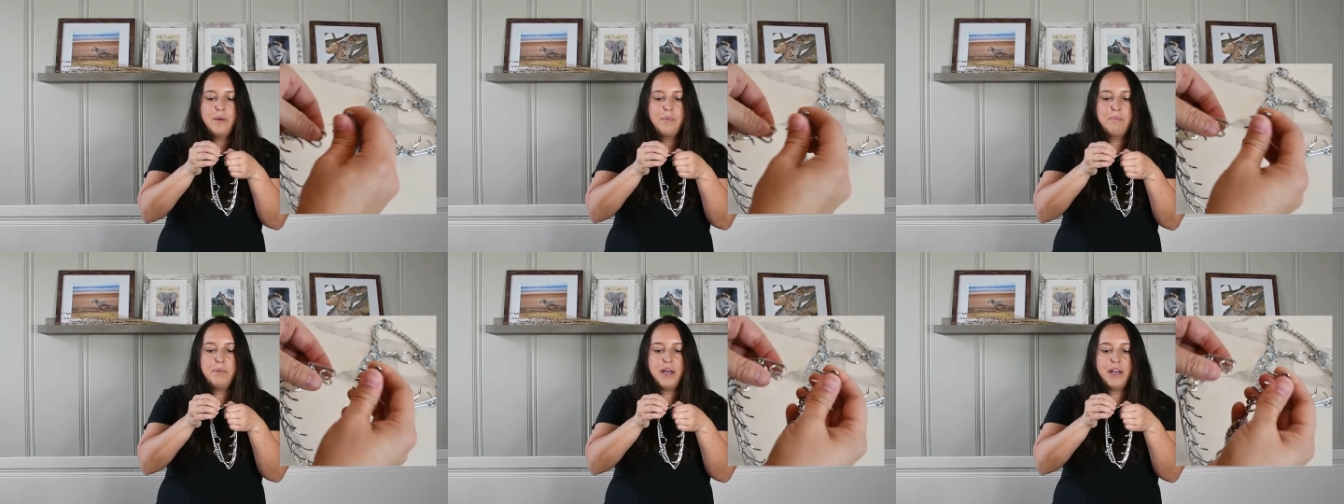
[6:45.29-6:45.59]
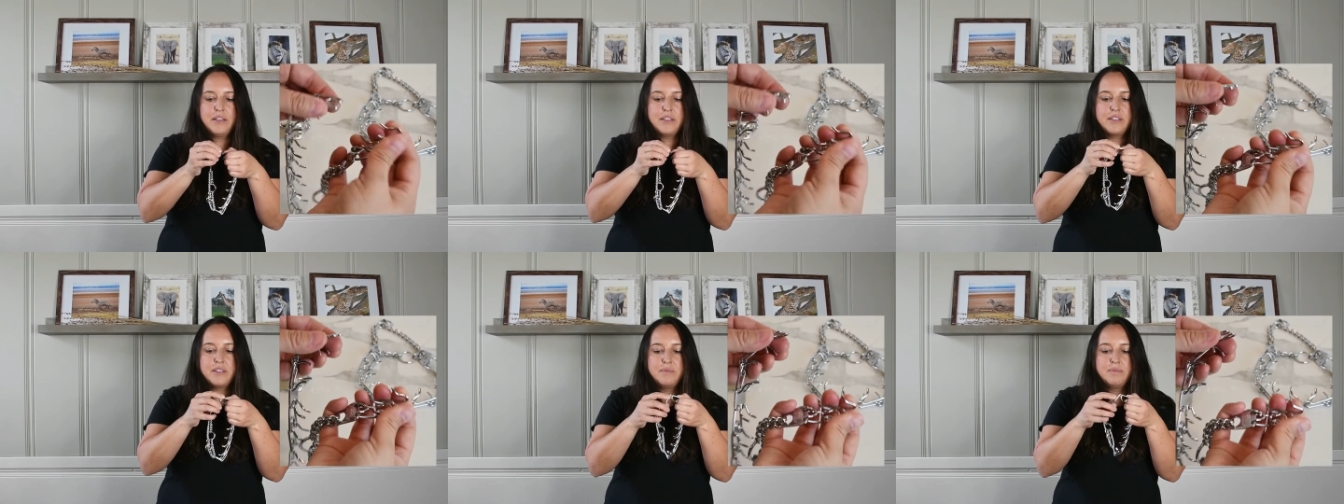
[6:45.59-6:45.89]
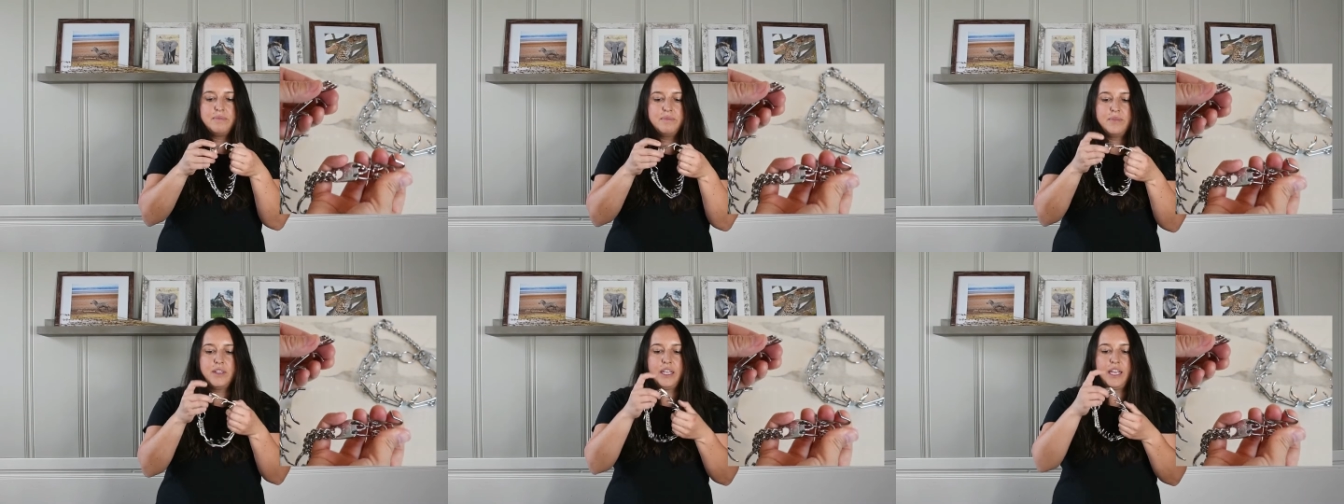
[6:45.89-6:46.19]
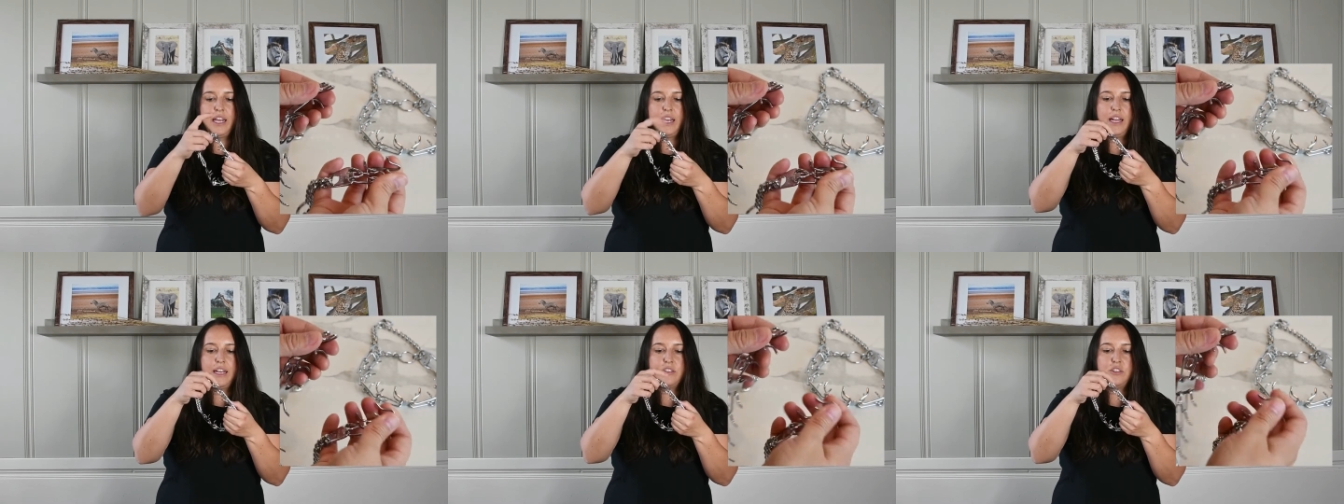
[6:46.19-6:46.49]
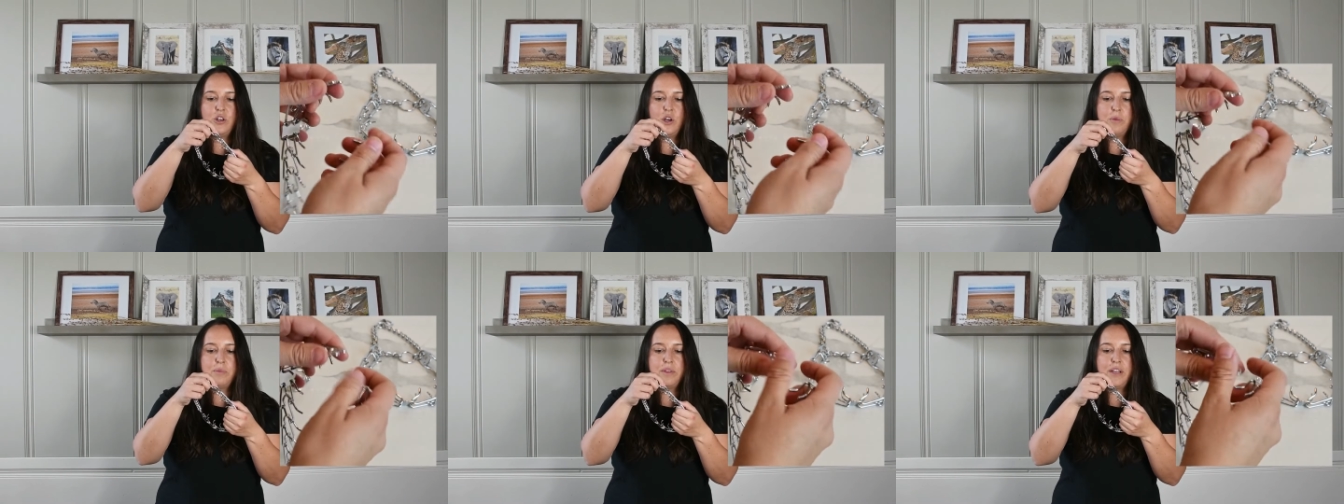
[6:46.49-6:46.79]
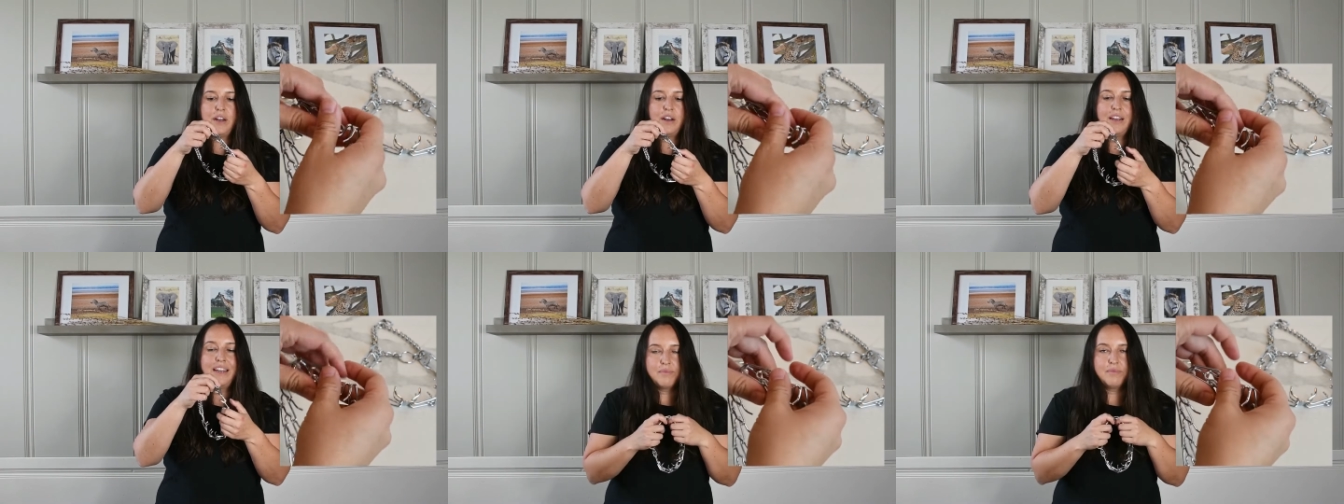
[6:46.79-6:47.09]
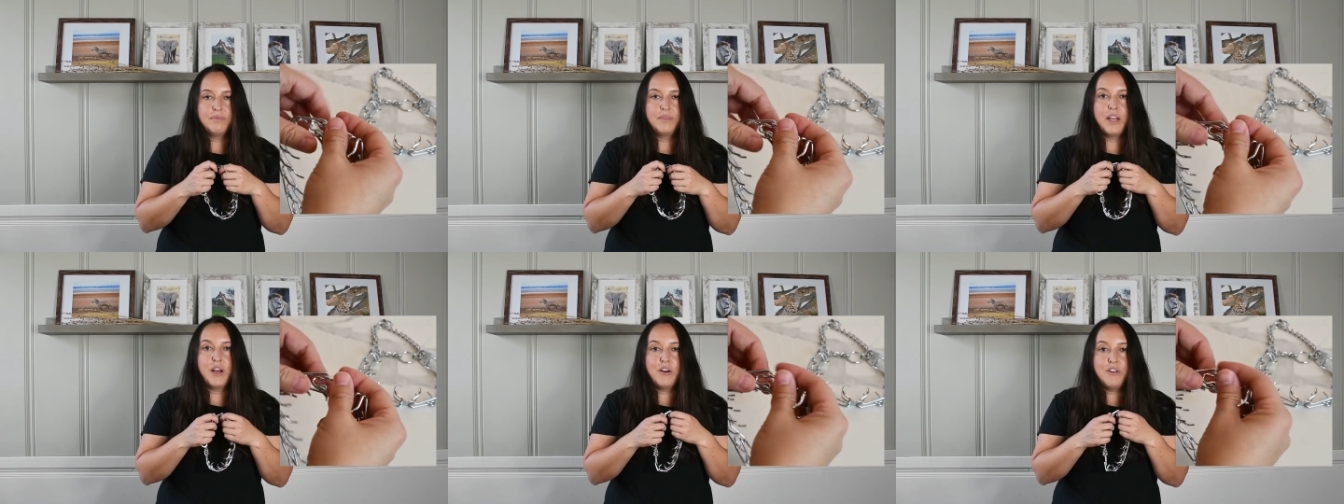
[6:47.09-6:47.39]
But, again, I like to go up there.
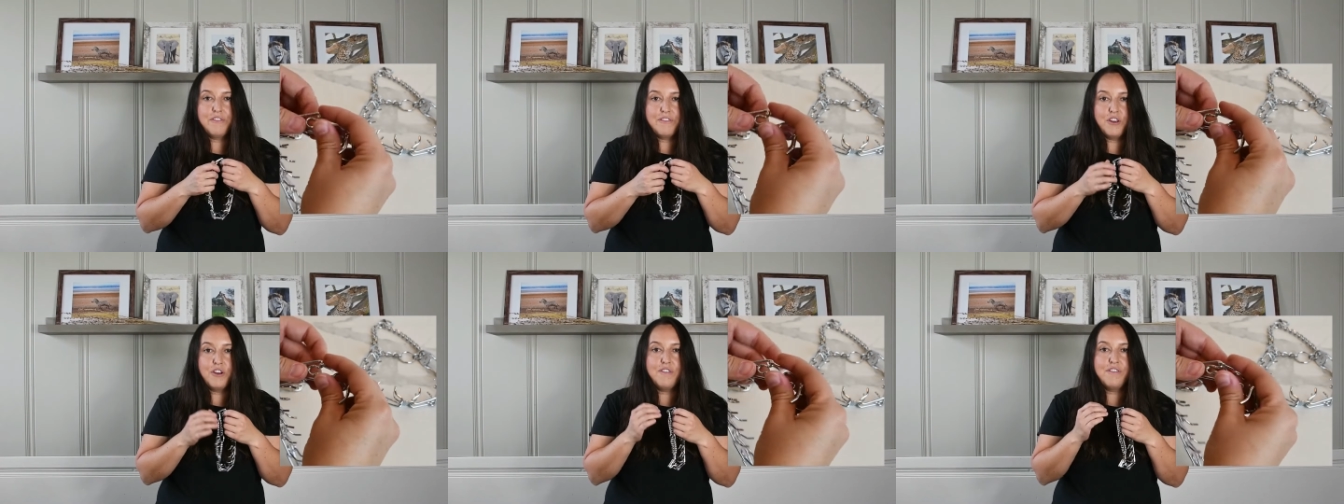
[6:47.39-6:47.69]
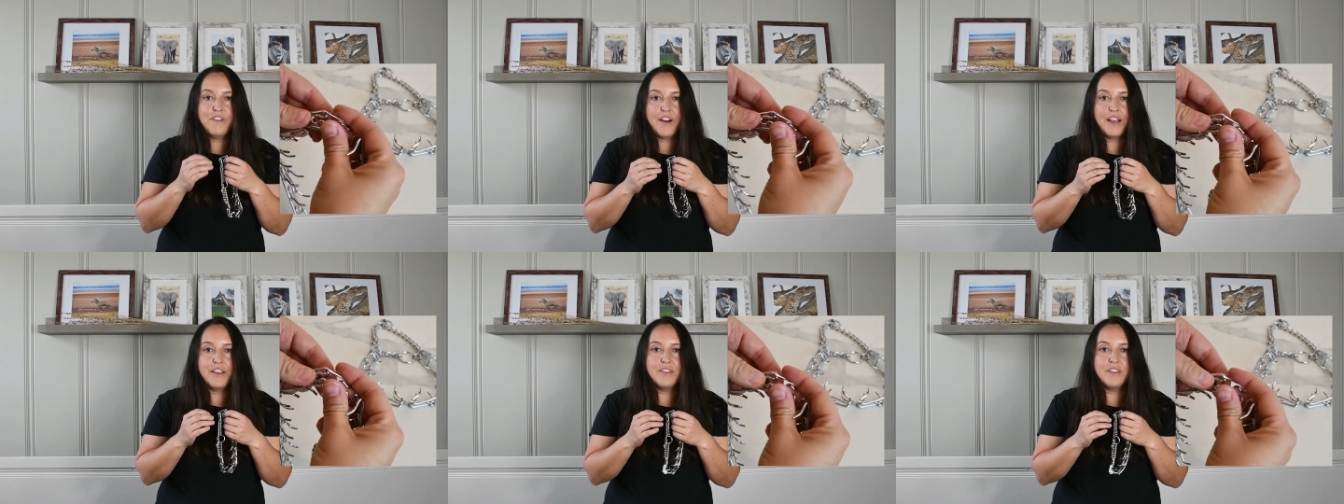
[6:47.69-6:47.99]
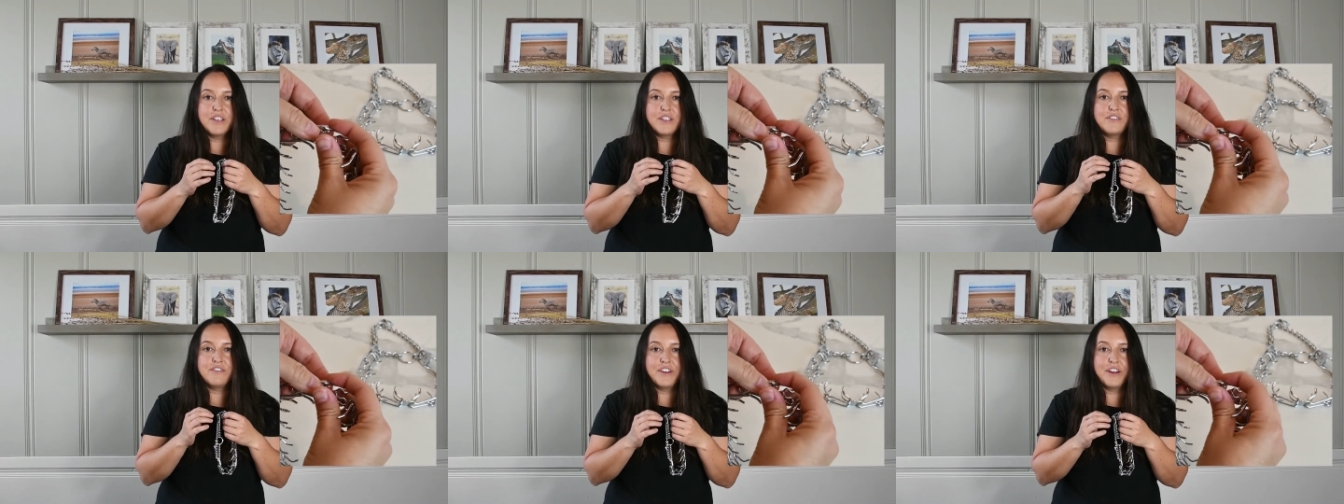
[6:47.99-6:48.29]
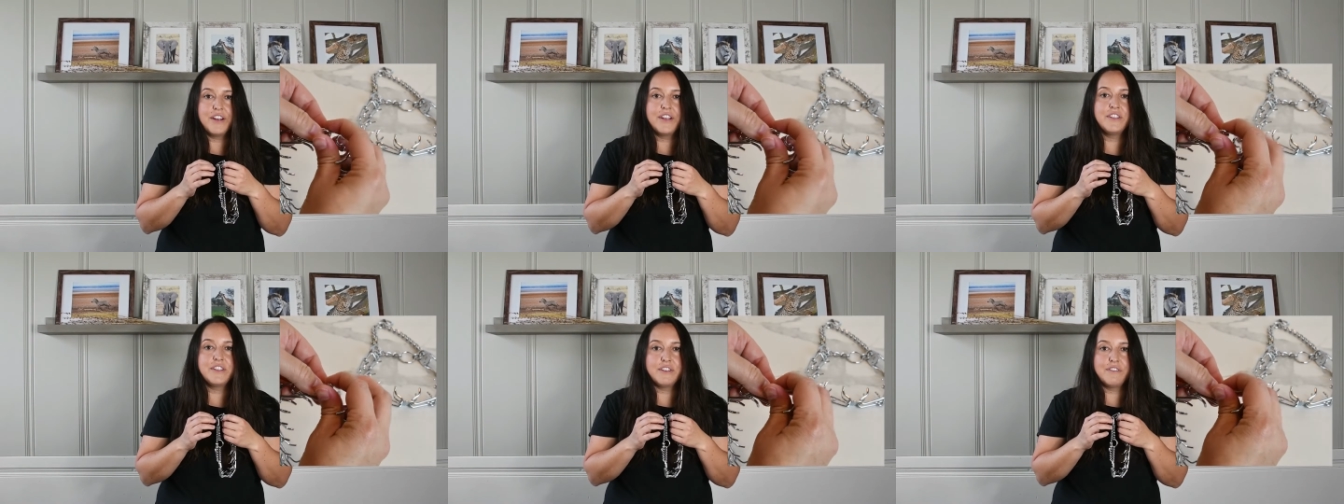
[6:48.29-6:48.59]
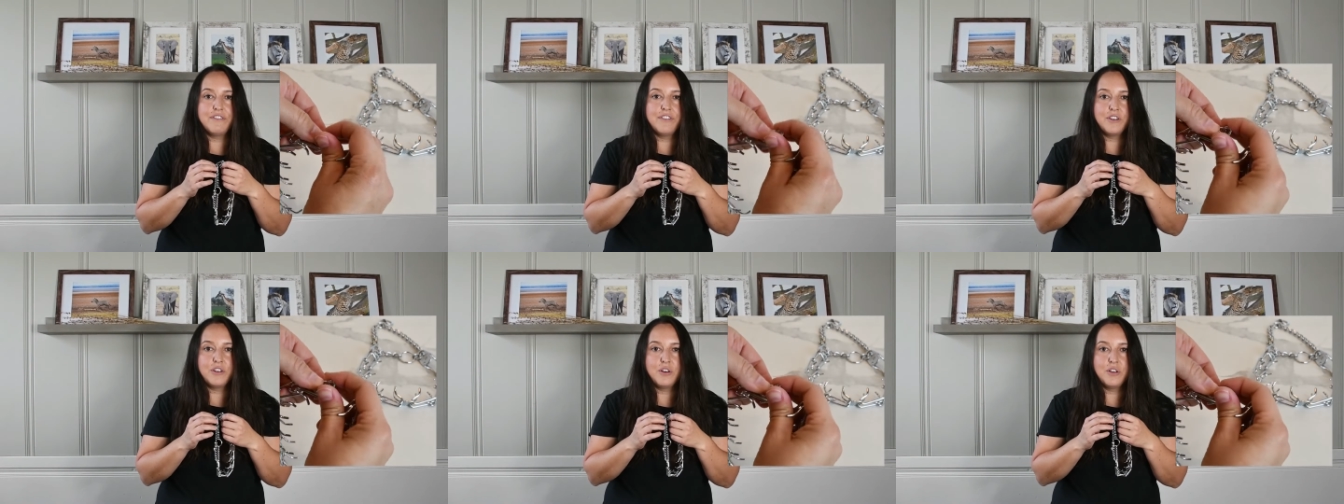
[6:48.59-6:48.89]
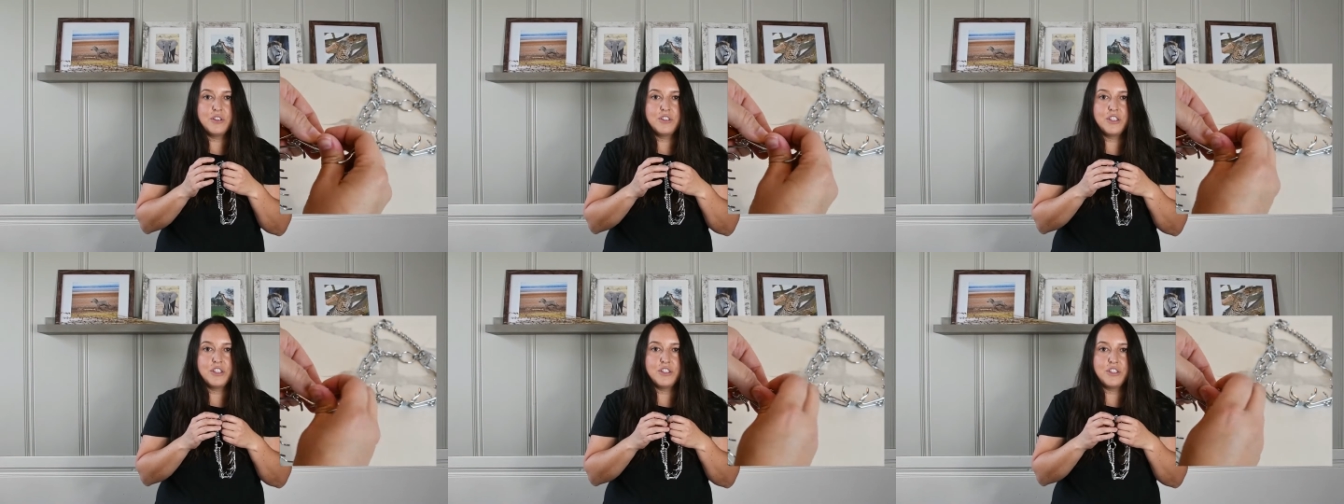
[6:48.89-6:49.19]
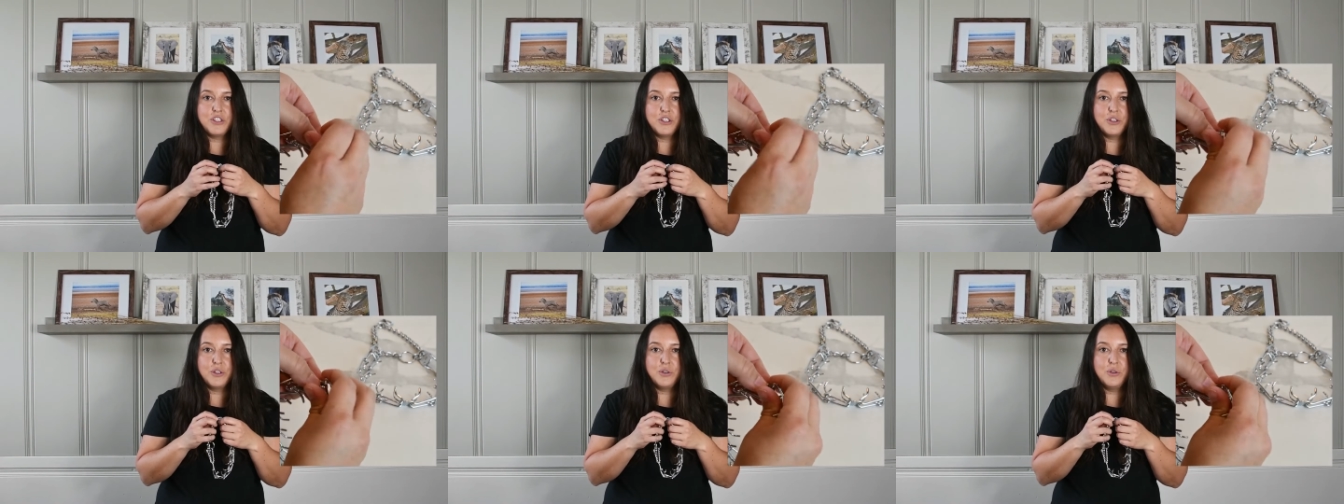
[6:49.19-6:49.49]
Now, if you find this very difficult to
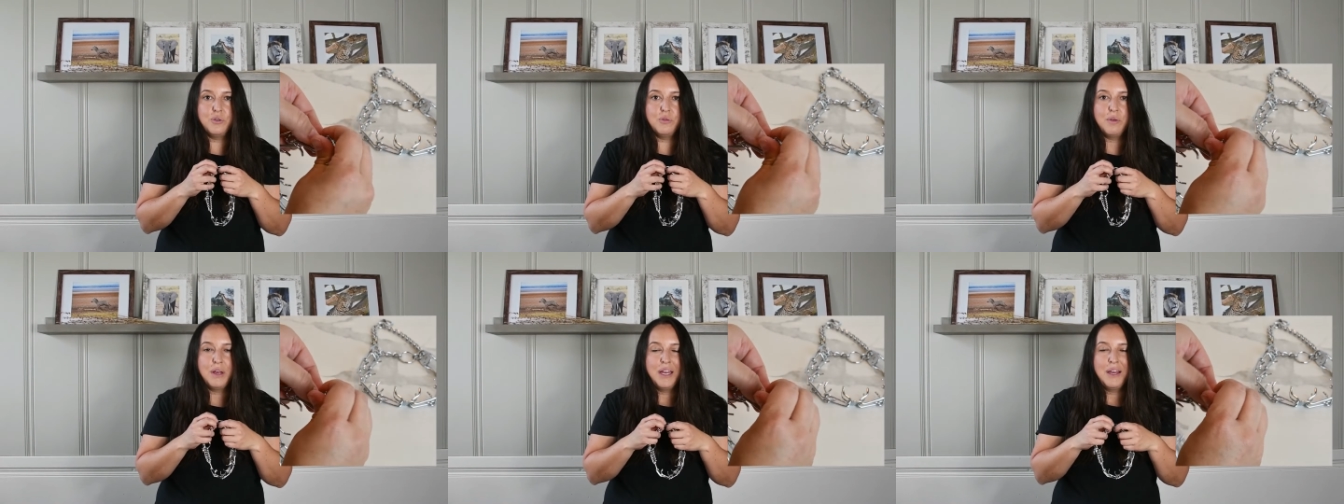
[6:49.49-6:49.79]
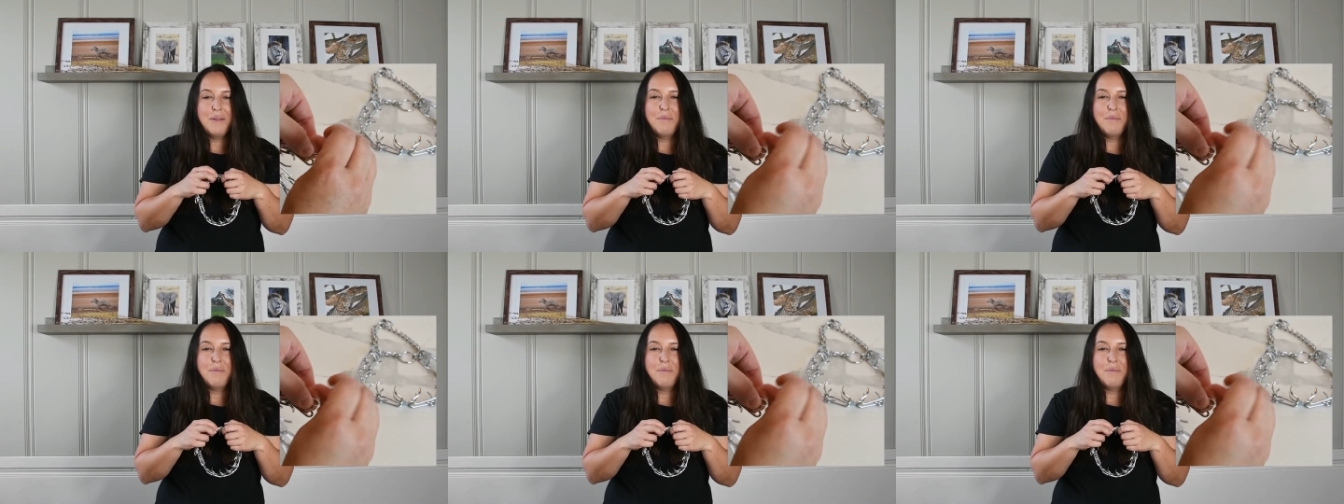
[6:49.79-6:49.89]
do,